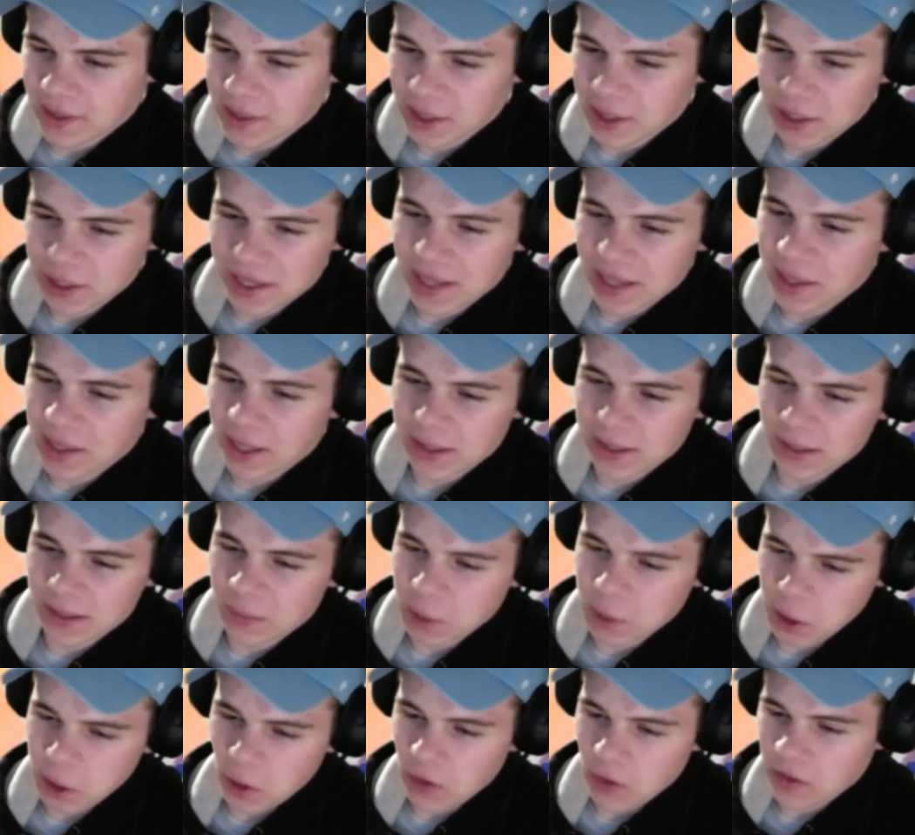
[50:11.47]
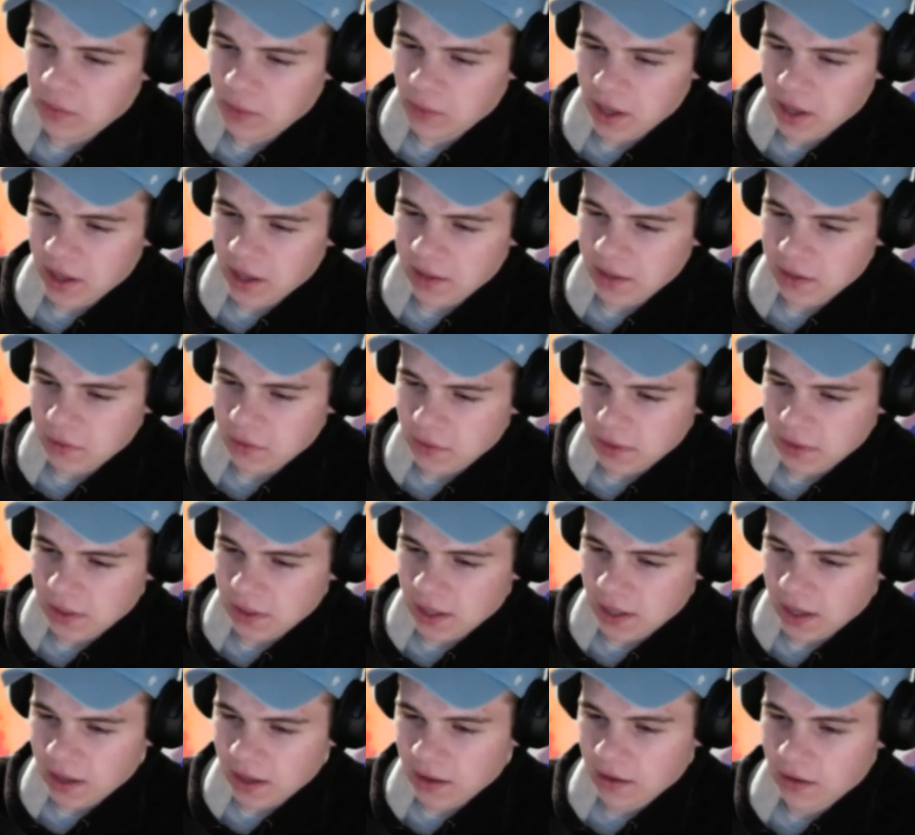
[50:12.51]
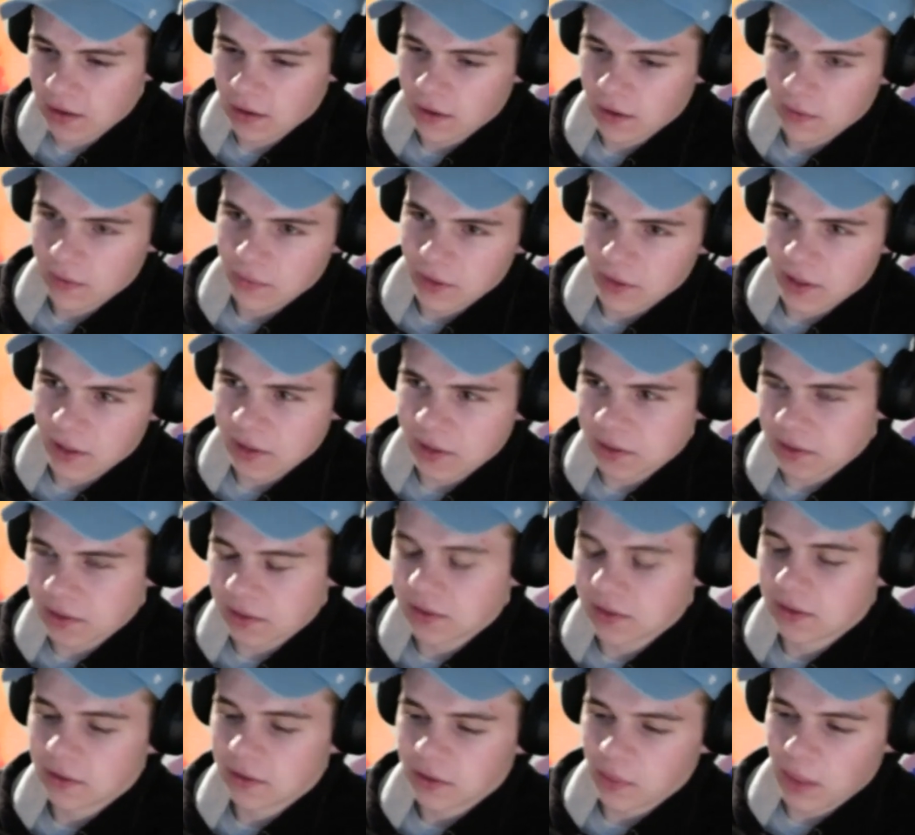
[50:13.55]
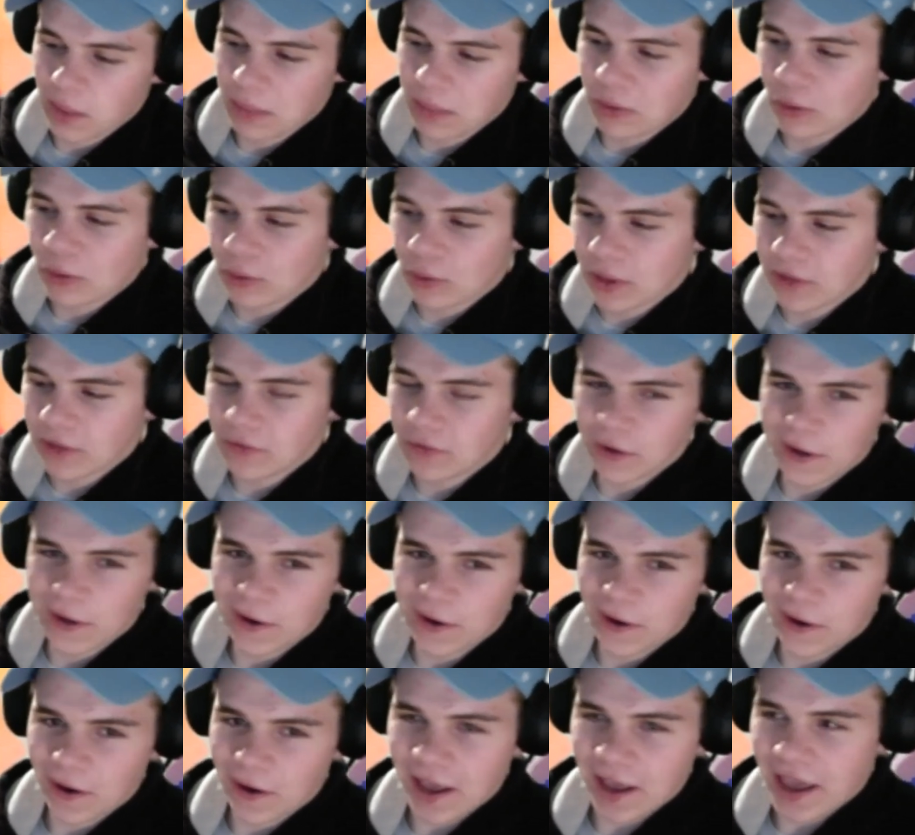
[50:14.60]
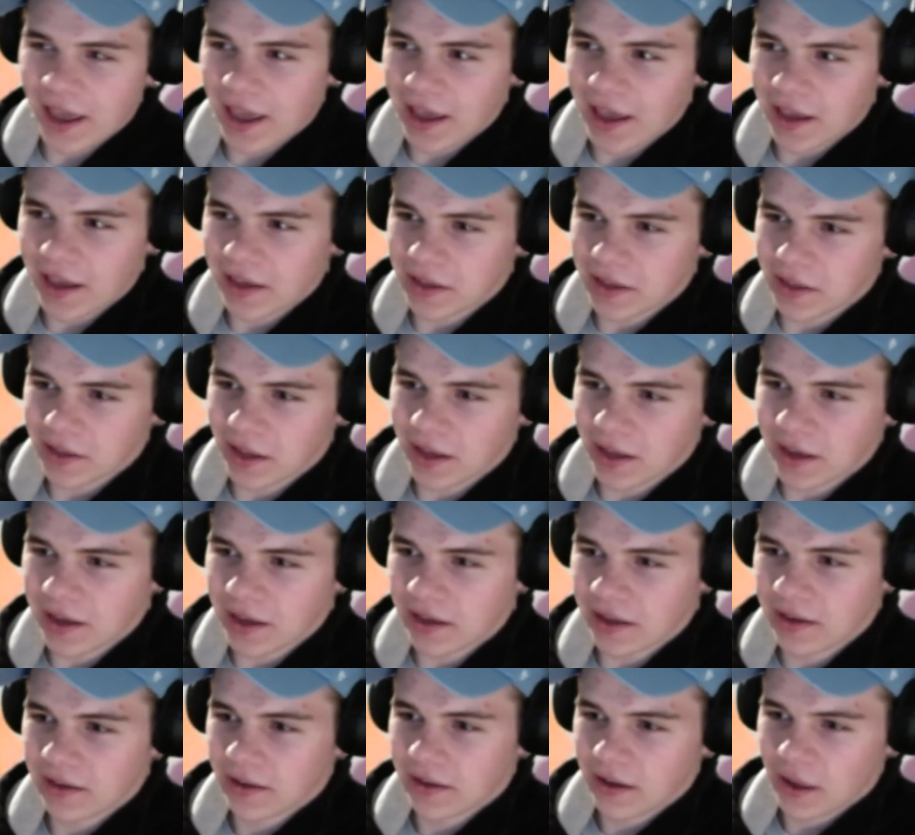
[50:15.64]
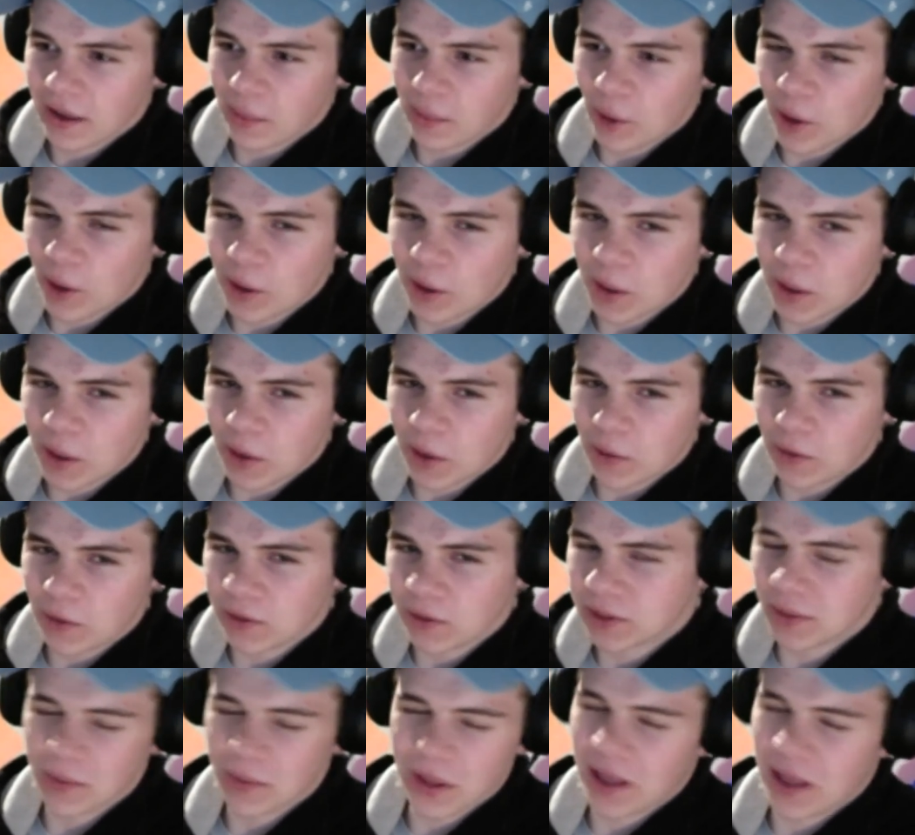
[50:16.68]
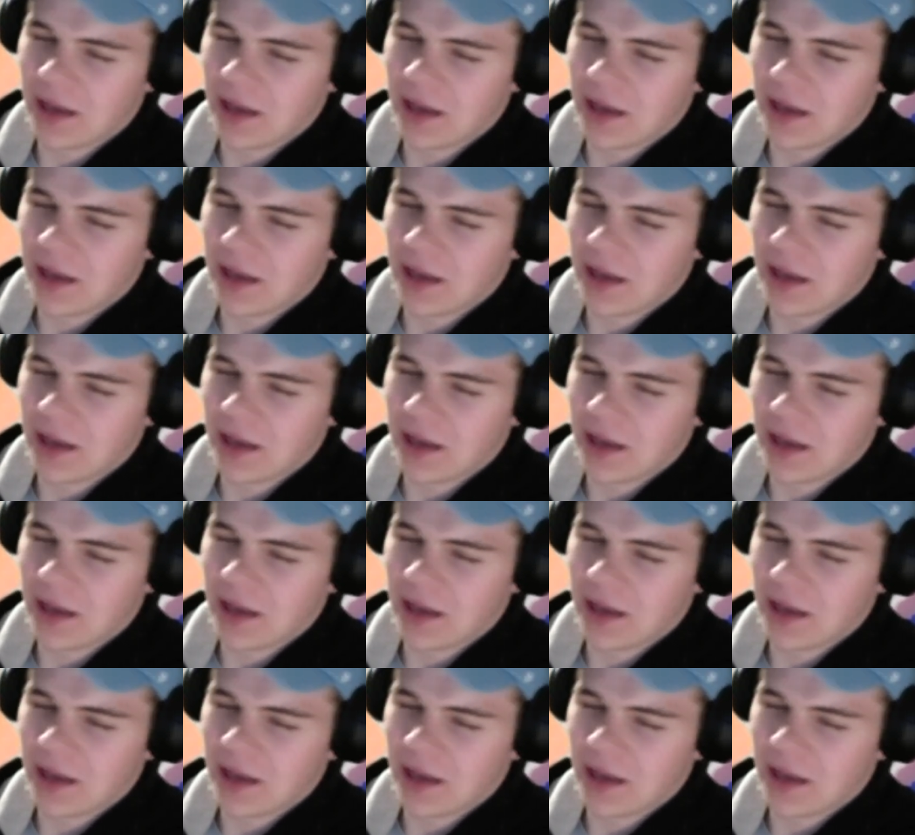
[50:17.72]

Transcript: And then she had like some joke because it was like because the people who live here are gay and like I'm all alone or something.